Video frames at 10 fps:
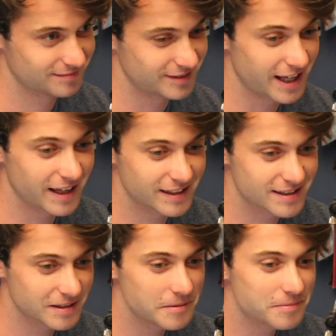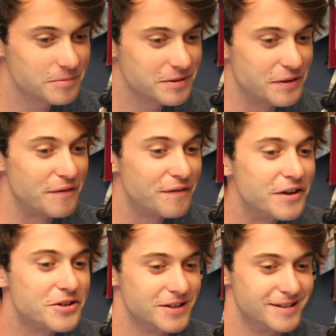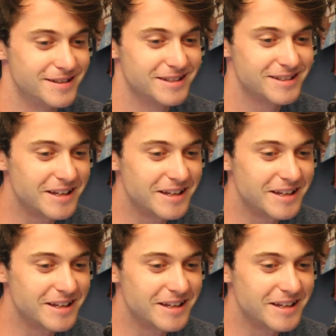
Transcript: Yeah, you're sleeping with the fishes.